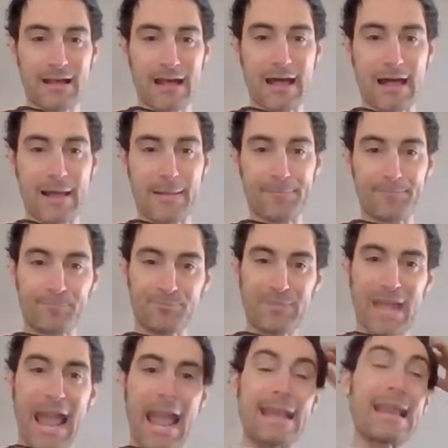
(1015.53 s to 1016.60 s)

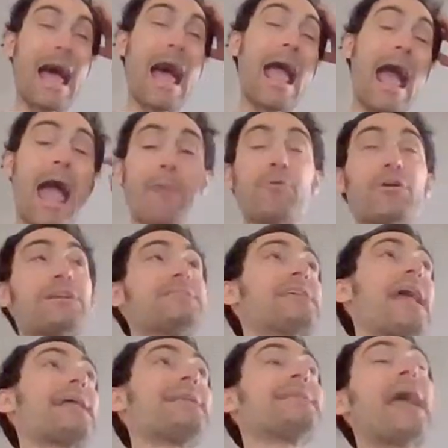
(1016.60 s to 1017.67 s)
And I want to
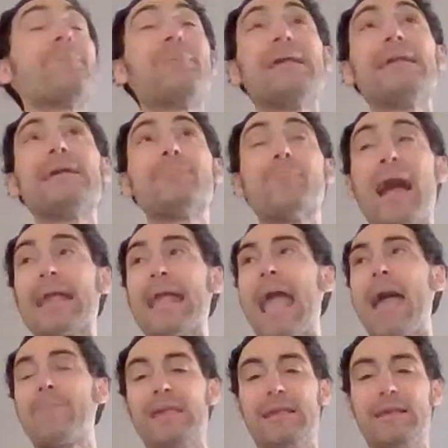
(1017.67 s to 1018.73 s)
say, being in
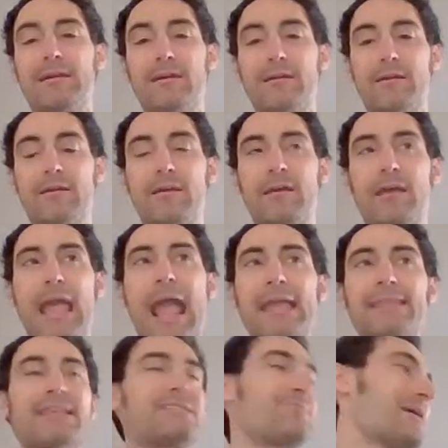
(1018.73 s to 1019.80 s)
Miami,
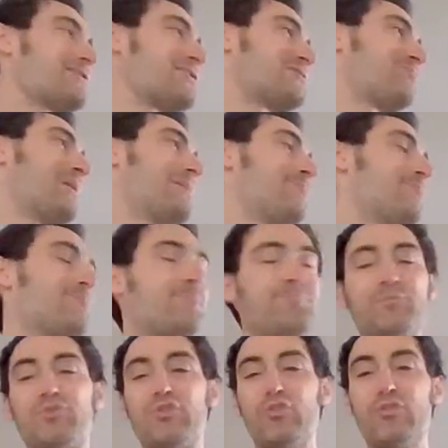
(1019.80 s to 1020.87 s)
and this might just be
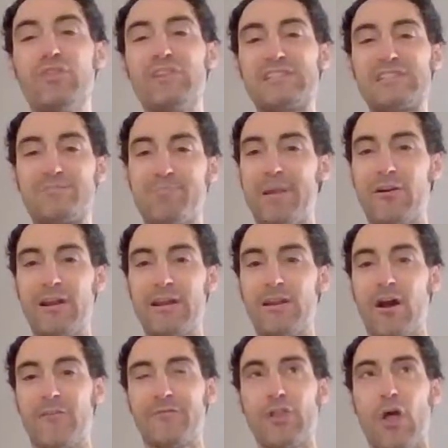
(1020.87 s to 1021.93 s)
due to the spirit
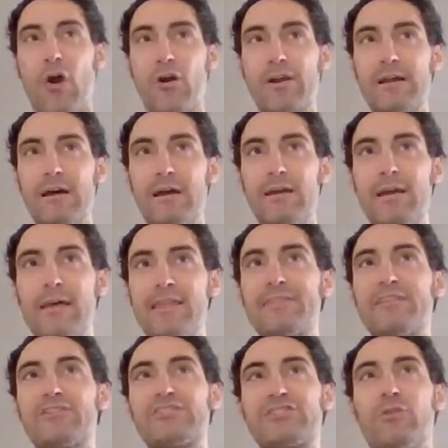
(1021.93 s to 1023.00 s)
of Florida,
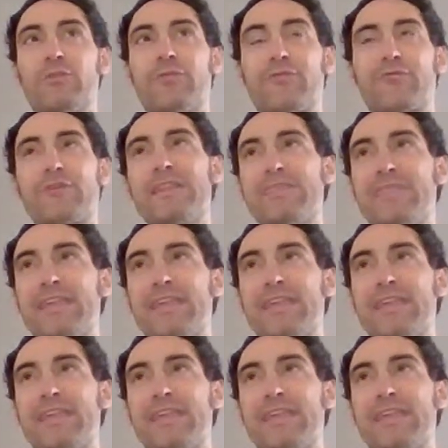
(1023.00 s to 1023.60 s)
that there's still free